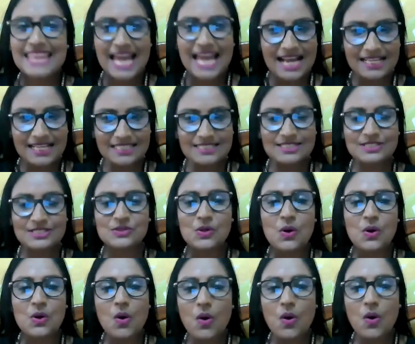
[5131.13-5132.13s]
Thanks
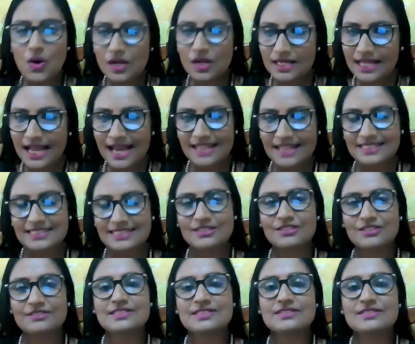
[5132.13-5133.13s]
to all
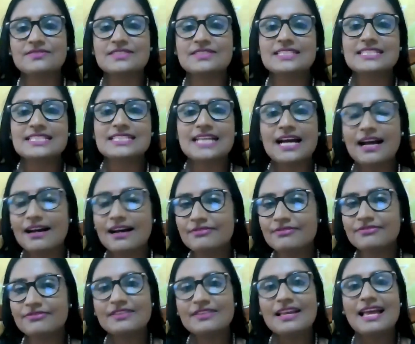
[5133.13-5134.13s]
categories of
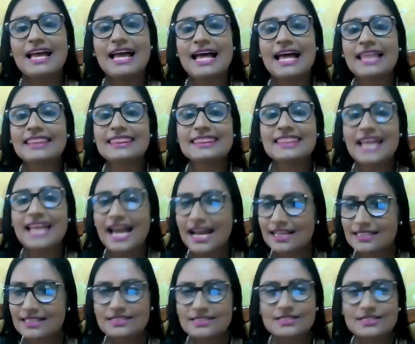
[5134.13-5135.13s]
staff, and
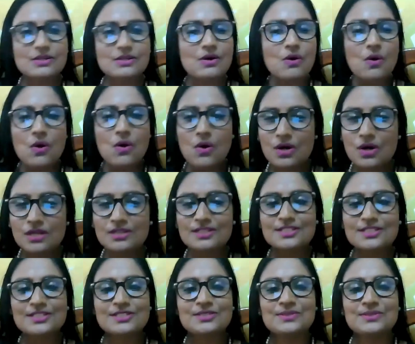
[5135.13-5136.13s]
thanks to
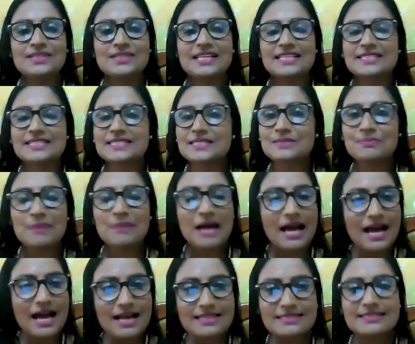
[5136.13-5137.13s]
all our students,
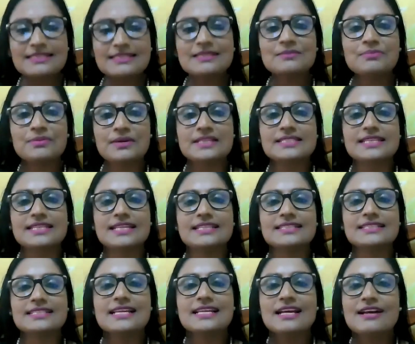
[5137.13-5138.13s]
past and
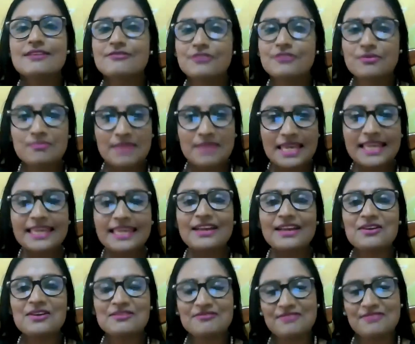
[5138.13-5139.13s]
present, for
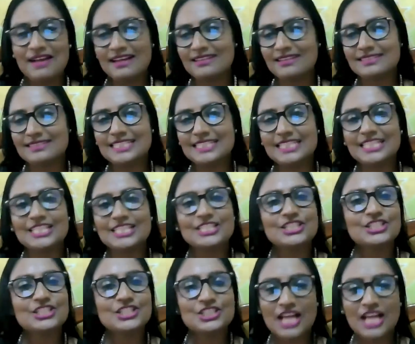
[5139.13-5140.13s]
making our faculty
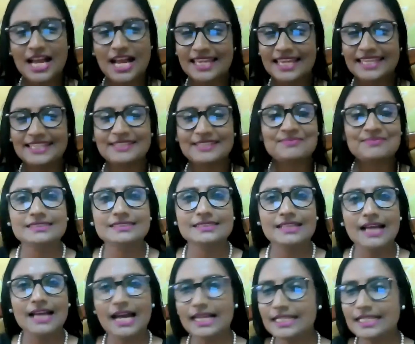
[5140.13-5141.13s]
shine.
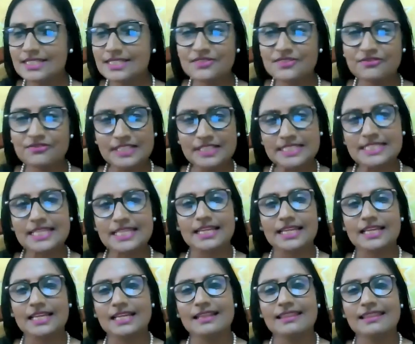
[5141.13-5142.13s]
And it's
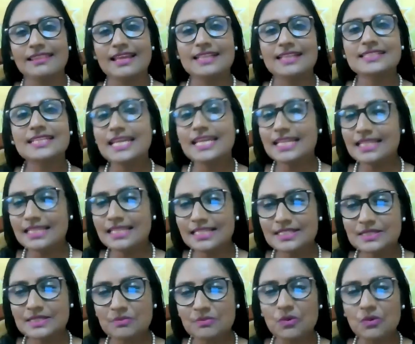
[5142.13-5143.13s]
fitting that in
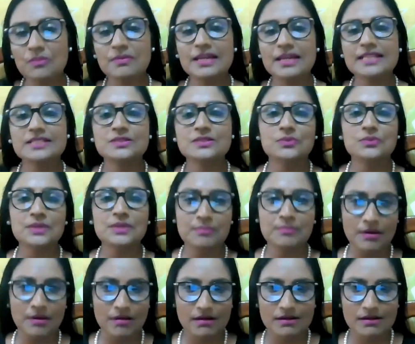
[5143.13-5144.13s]
this moment
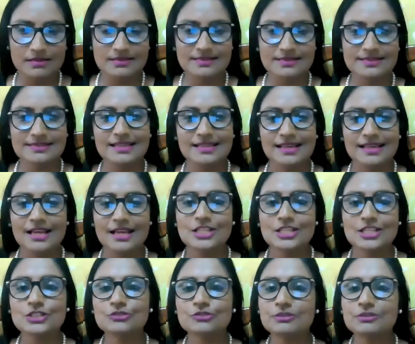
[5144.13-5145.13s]
we pause
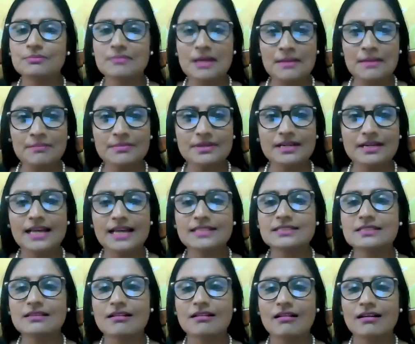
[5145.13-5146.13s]
to remember
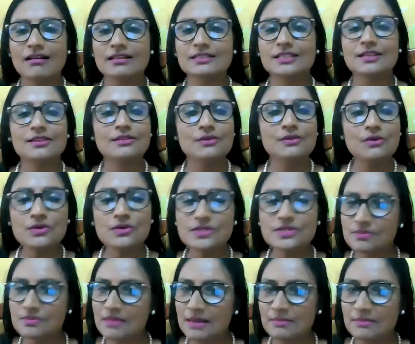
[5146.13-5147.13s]
and to honor
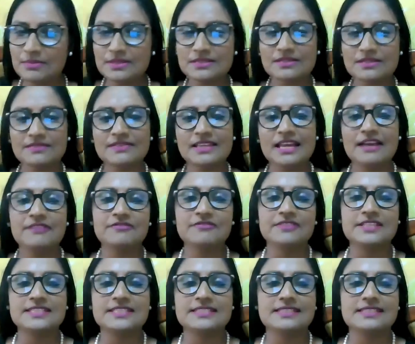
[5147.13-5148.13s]
those members of the
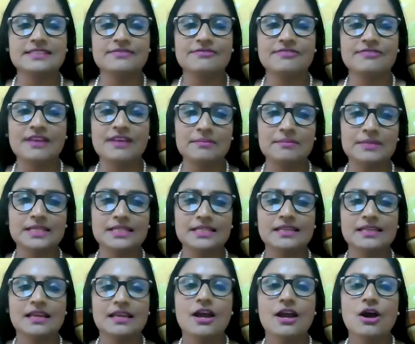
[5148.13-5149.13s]
FST
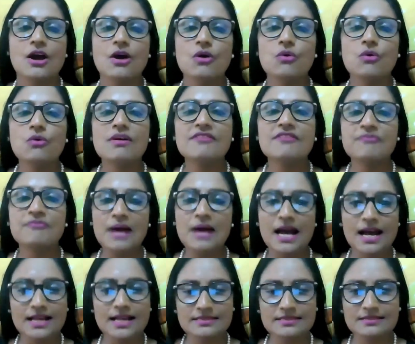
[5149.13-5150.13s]
family who have
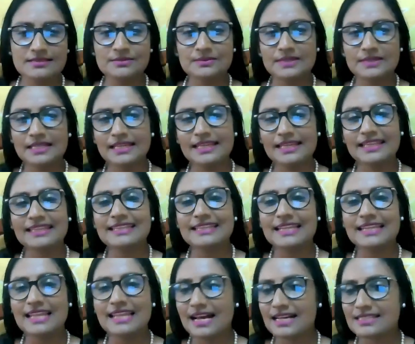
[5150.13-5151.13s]
passed away in
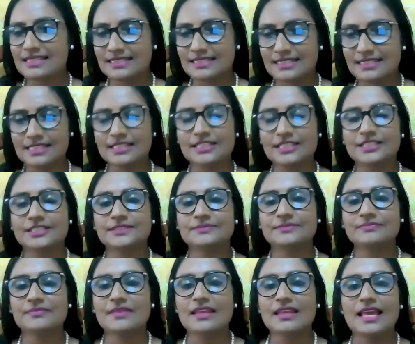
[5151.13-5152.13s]
the last
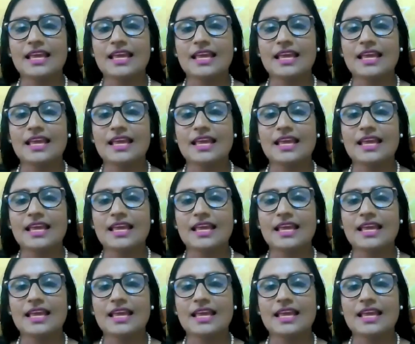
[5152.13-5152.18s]
year.